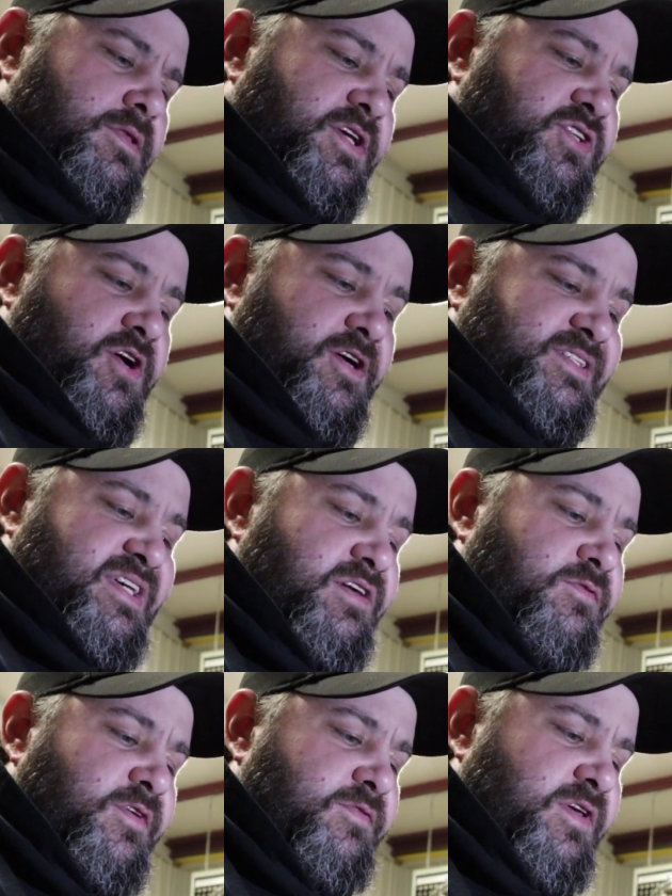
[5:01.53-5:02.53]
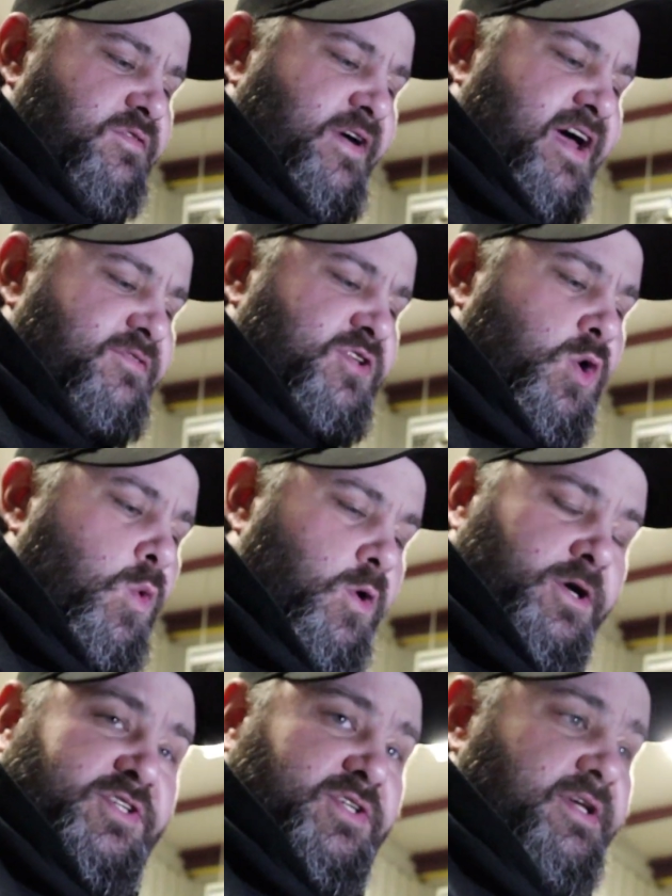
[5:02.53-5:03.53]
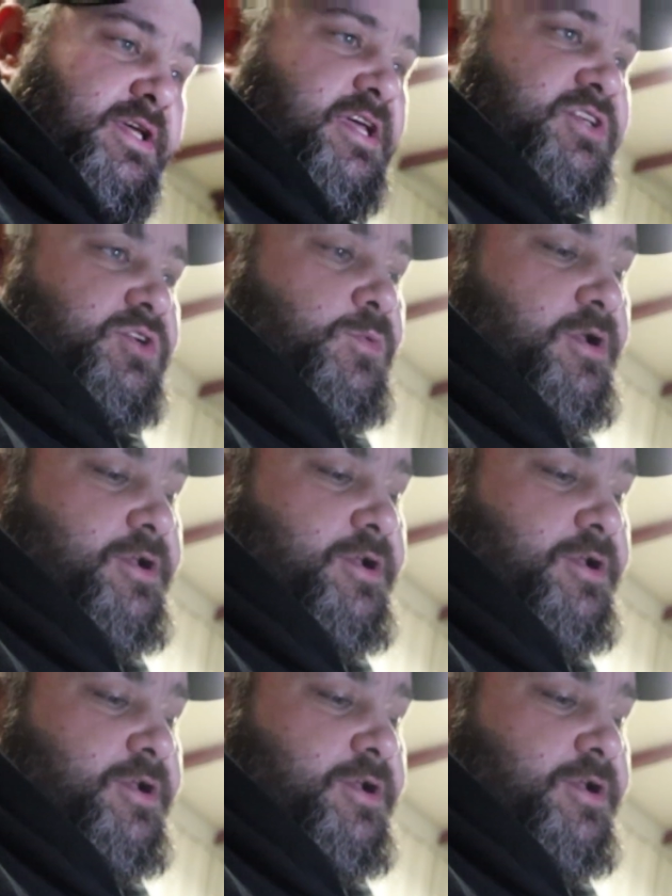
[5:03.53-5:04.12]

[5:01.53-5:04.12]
These are a T55 Torx, in case you're